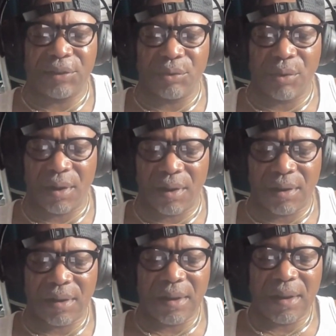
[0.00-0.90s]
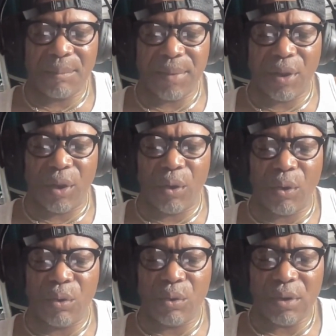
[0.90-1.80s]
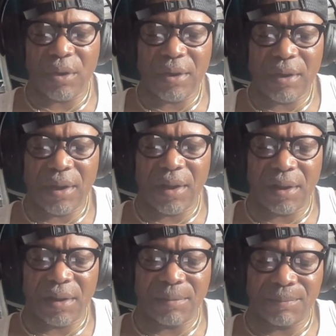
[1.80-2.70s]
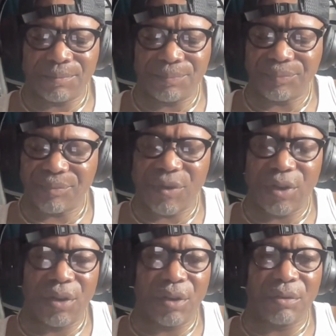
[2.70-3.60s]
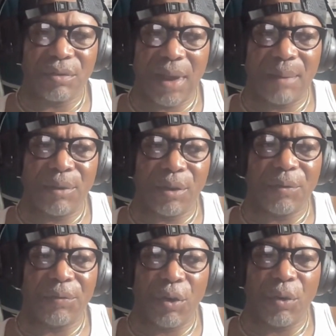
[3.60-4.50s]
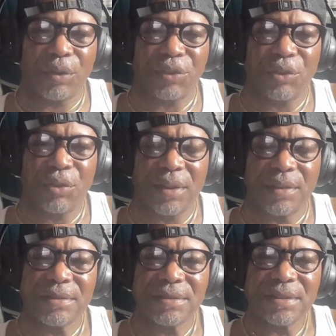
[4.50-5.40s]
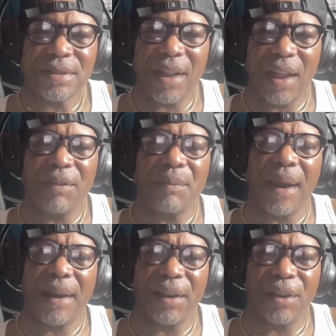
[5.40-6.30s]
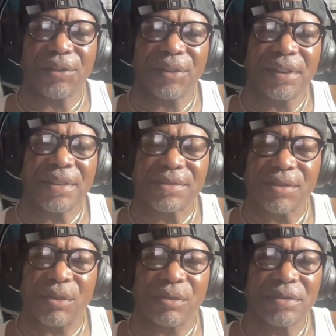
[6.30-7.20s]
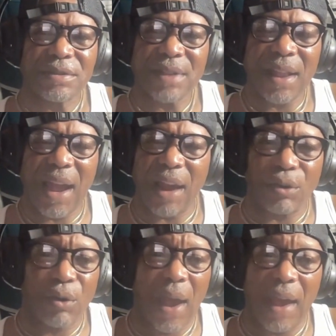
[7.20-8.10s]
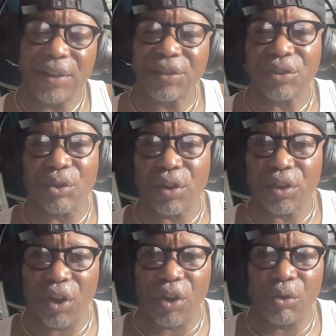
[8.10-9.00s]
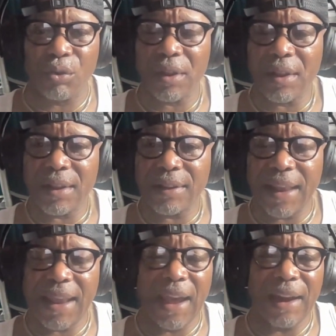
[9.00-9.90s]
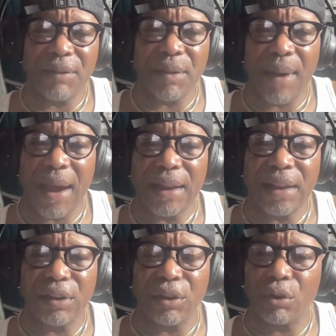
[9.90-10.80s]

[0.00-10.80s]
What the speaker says: to behold. Um, I'm looking forward to it. Everybody else is. So I don't know how this is going to go. They got everybody,